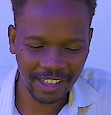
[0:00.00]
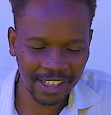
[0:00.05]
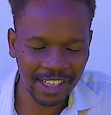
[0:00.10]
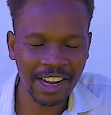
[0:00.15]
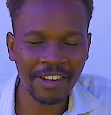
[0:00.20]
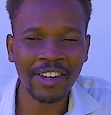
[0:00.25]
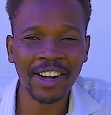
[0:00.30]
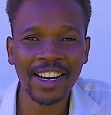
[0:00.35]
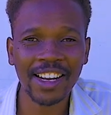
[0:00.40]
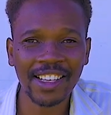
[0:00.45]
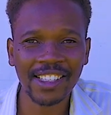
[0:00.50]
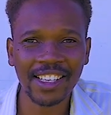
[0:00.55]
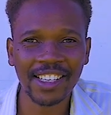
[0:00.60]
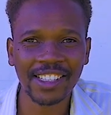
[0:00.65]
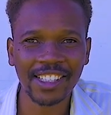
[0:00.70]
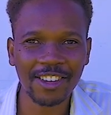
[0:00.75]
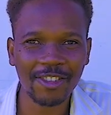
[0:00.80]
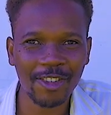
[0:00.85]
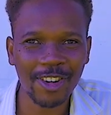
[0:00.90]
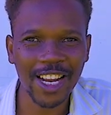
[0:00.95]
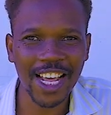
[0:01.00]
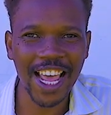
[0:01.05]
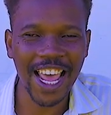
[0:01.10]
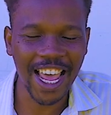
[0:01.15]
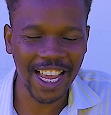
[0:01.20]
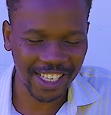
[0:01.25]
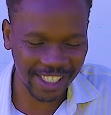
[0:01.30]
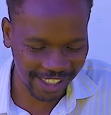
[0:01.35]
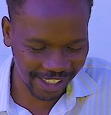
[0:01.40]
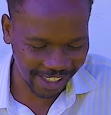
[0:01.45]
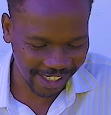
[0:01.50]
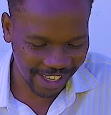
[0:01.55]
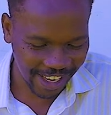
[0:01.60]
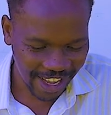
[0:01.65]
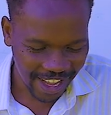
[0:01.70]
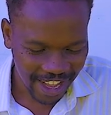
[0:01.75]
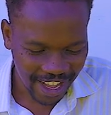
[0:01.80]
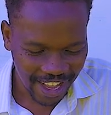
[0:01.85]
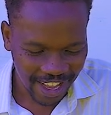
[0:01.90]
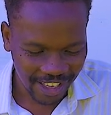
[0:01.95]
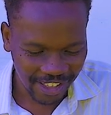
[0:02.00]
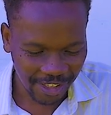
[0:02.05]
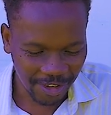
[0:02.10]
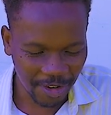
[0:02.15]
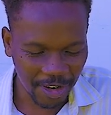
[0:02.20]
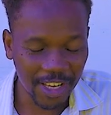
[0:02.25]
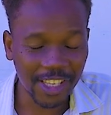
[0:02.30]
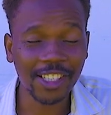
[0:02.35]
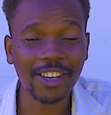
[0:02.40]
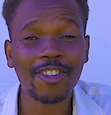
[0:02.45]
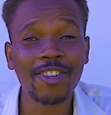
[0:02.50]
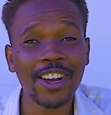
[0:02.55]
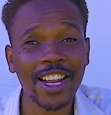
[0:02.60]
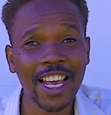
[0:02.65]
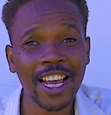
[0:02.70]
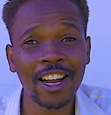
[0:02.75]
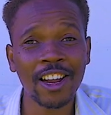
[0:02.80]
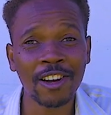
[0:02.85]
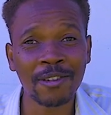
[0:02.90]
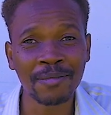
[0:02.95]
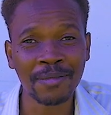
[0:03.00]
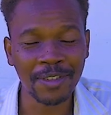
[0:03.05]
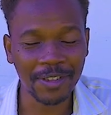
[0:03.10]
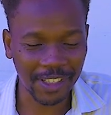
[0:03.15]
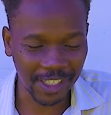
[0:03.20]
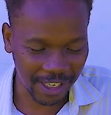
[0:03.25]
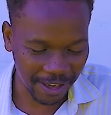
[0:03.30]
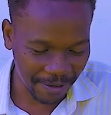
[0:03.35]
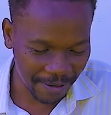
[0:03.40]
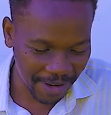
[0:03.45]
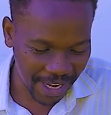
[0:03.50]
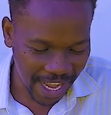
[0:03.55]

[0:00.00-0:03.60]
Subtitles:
Nowadays it's called X. So he's called Elon Musk.